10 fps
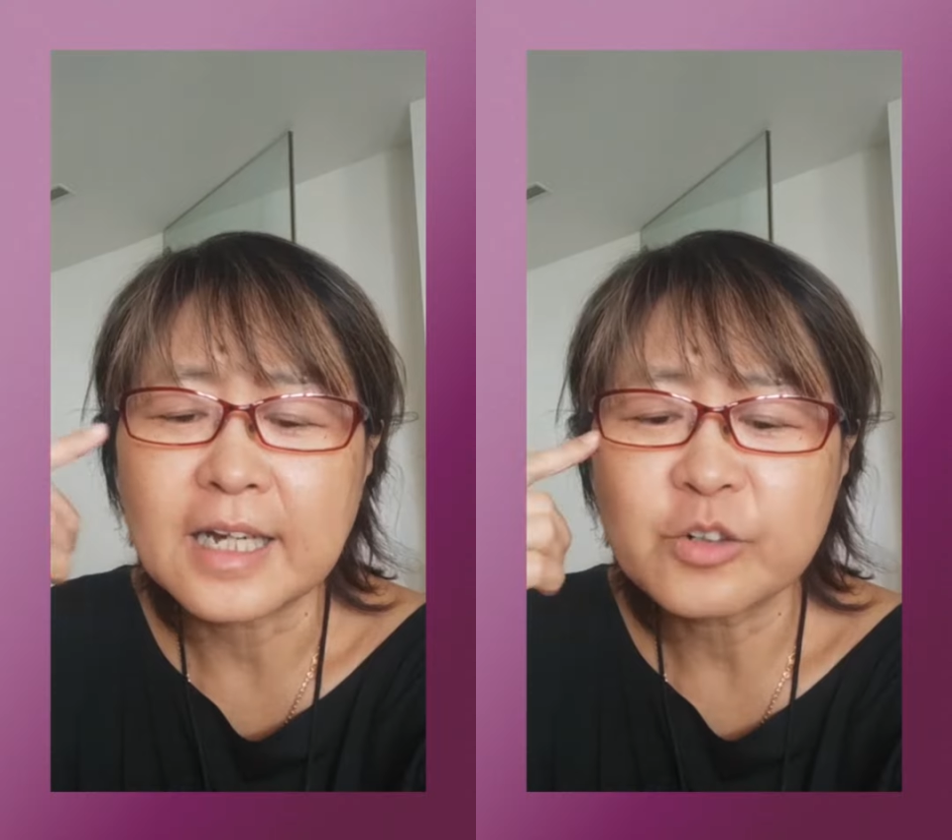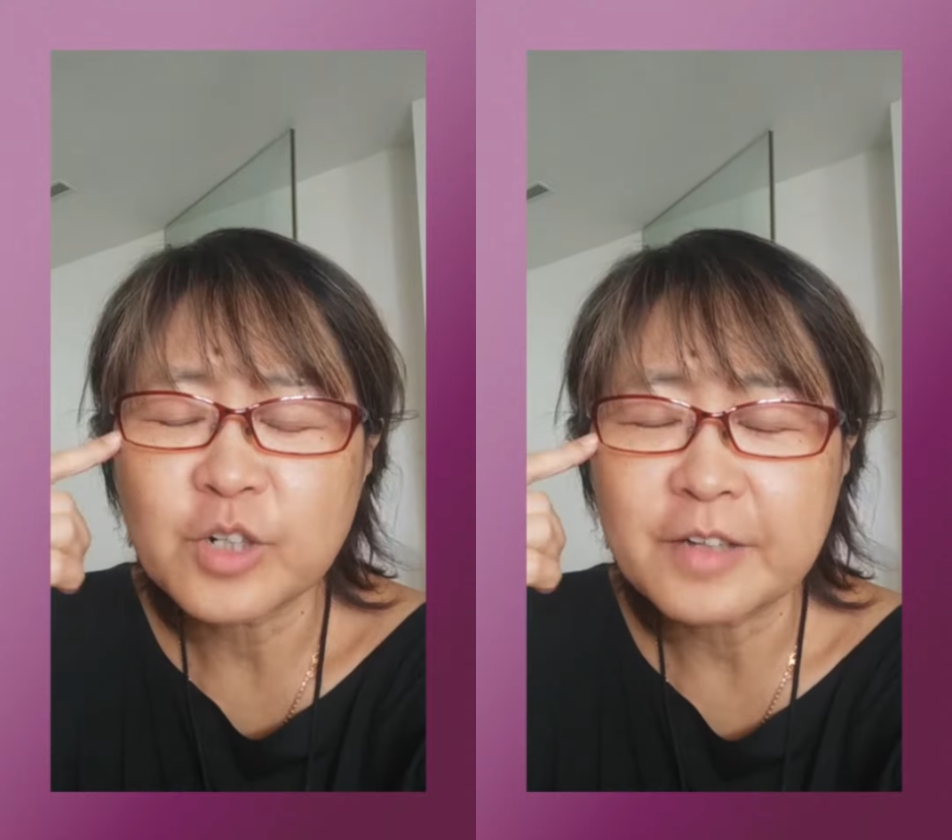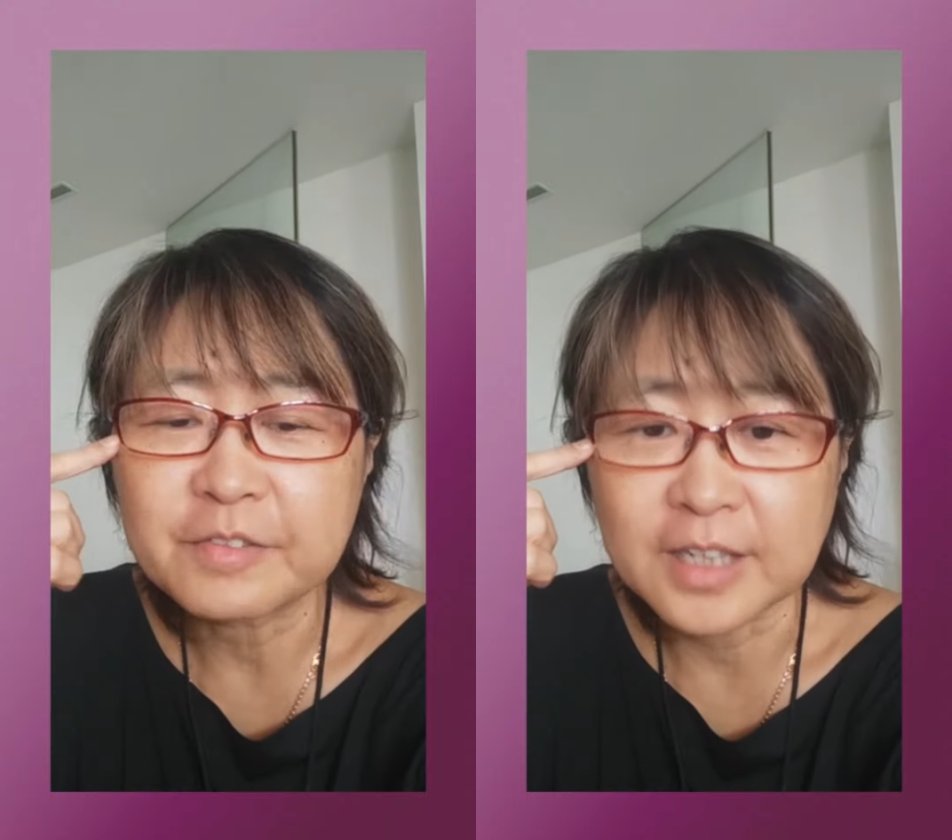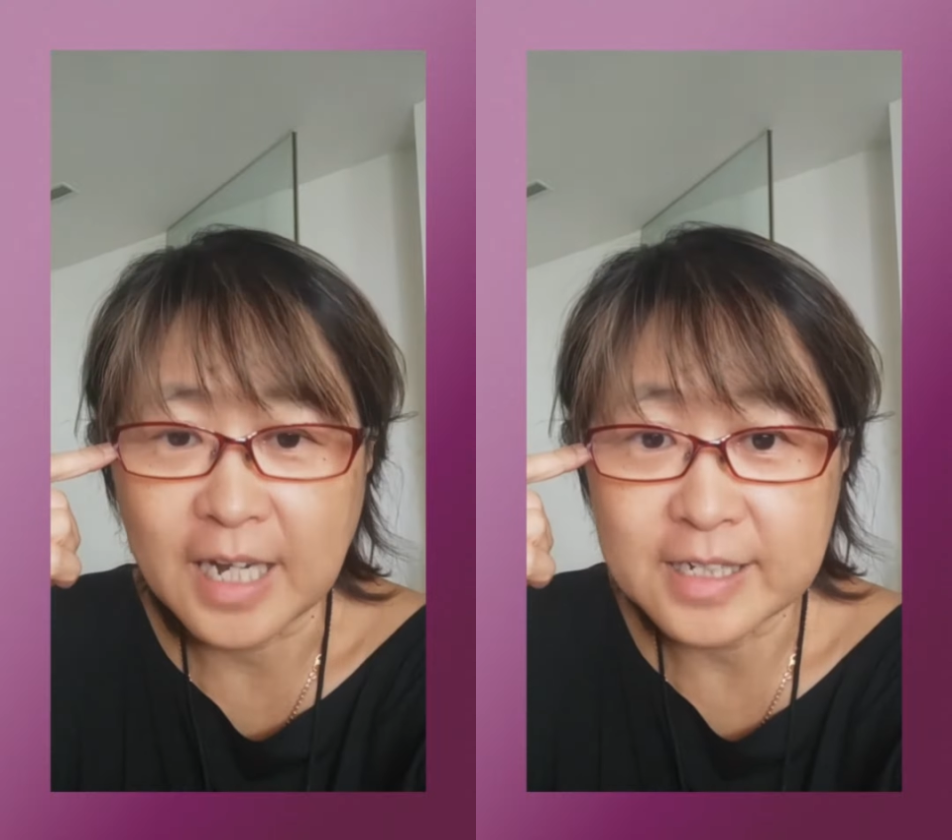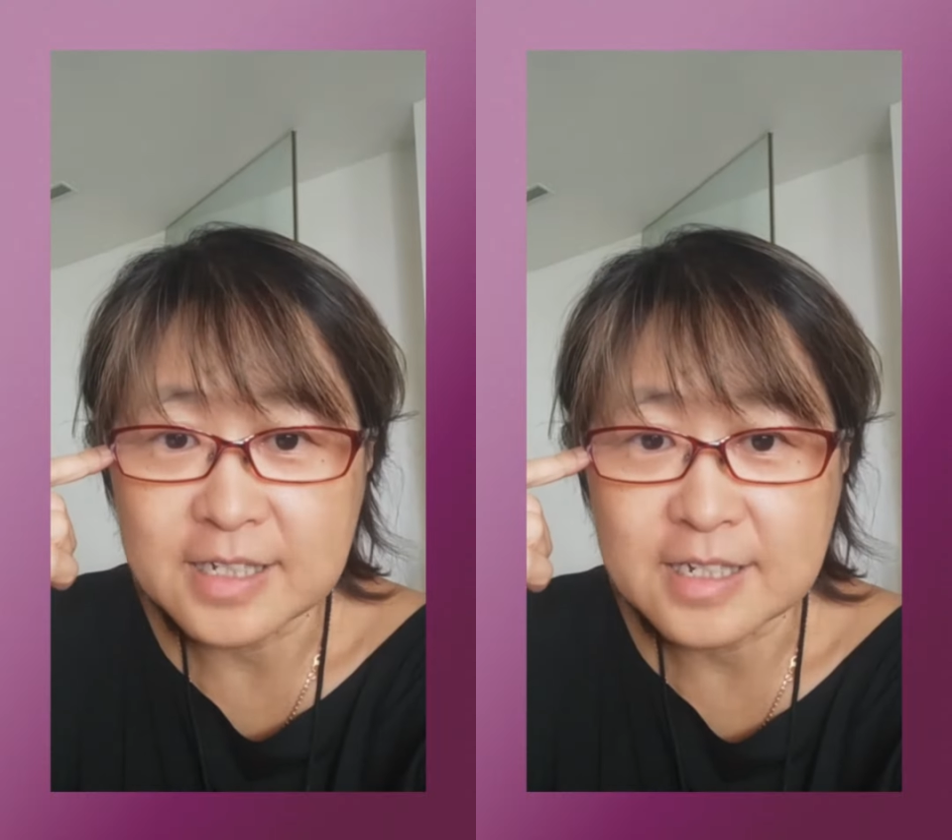I don't have
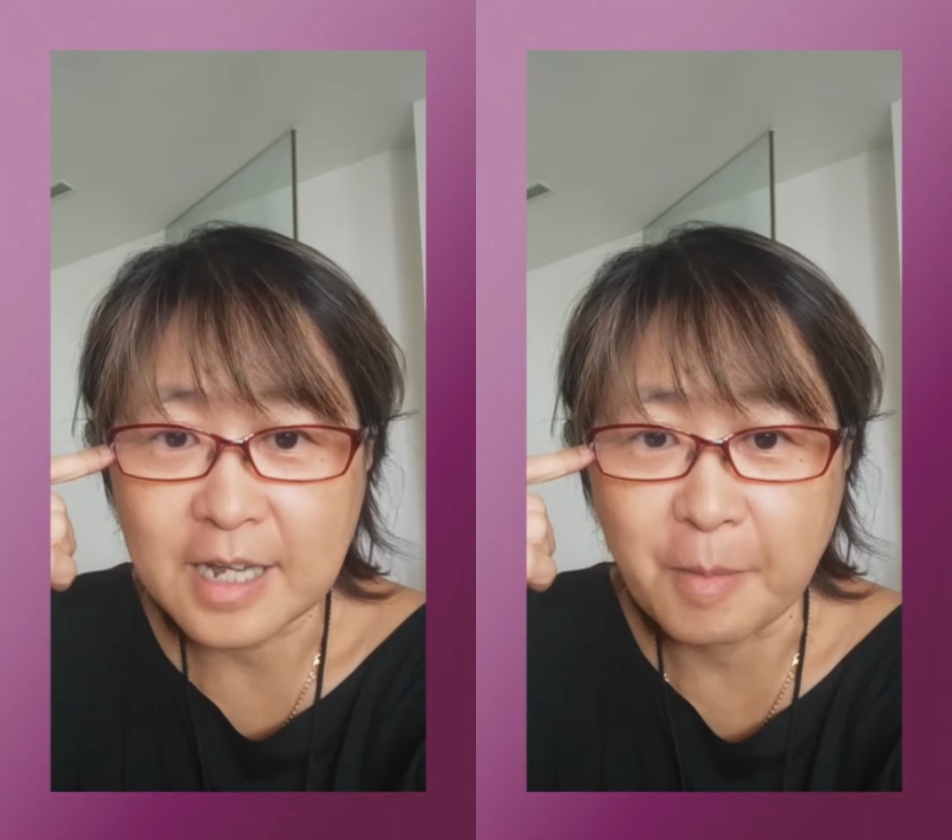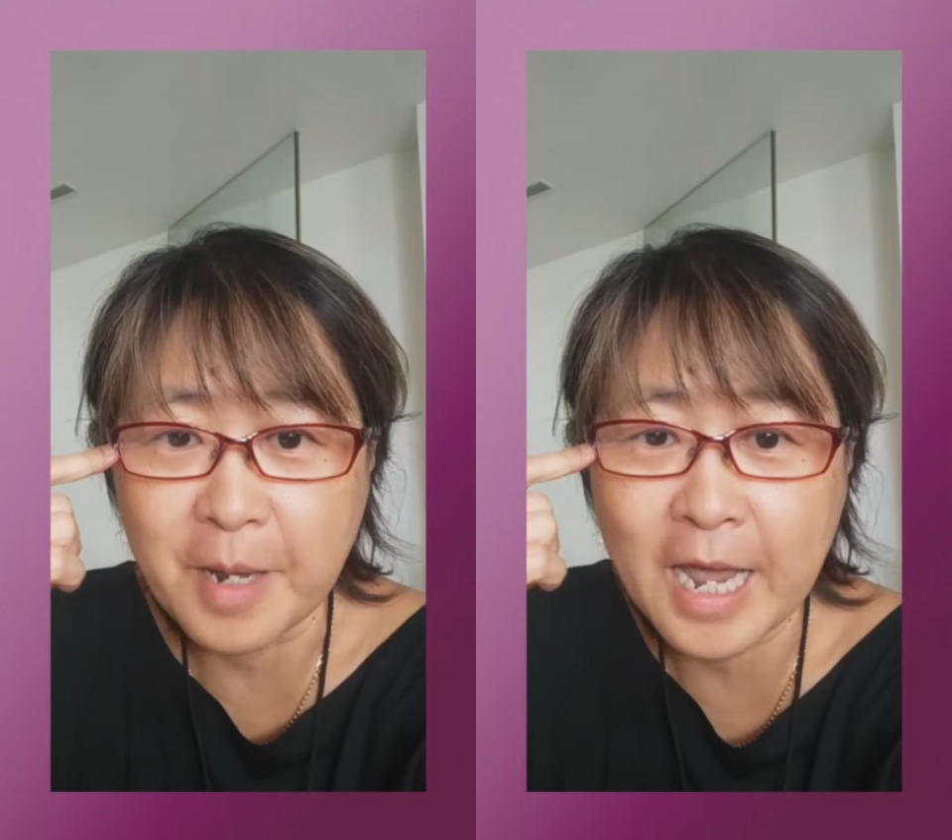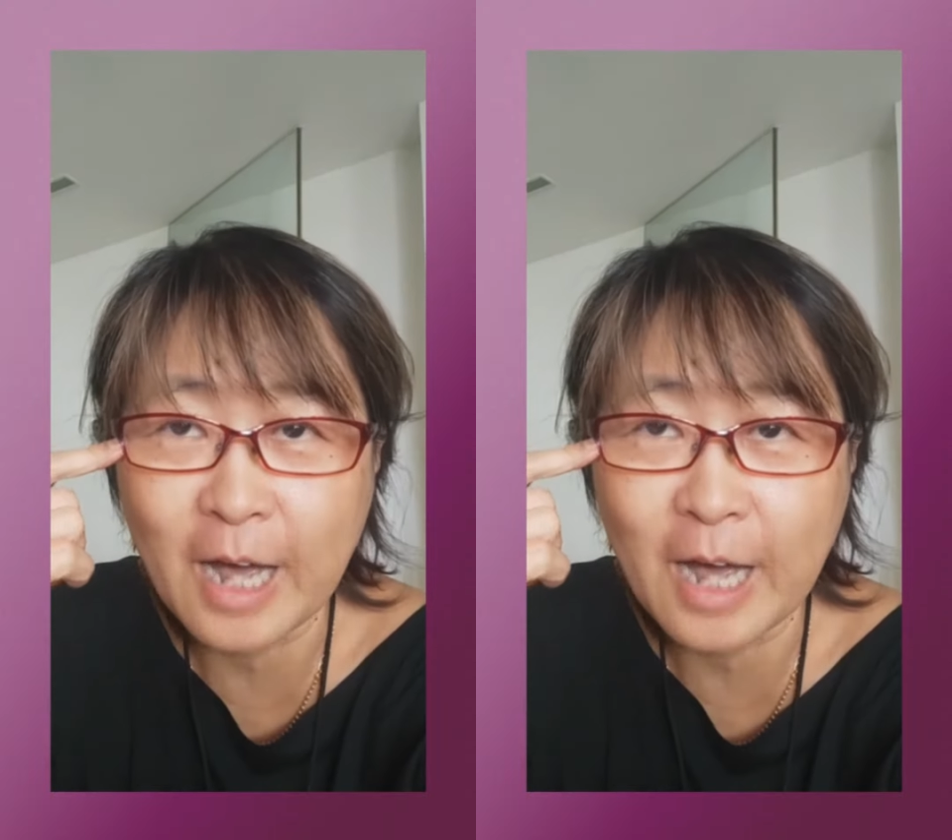lights coming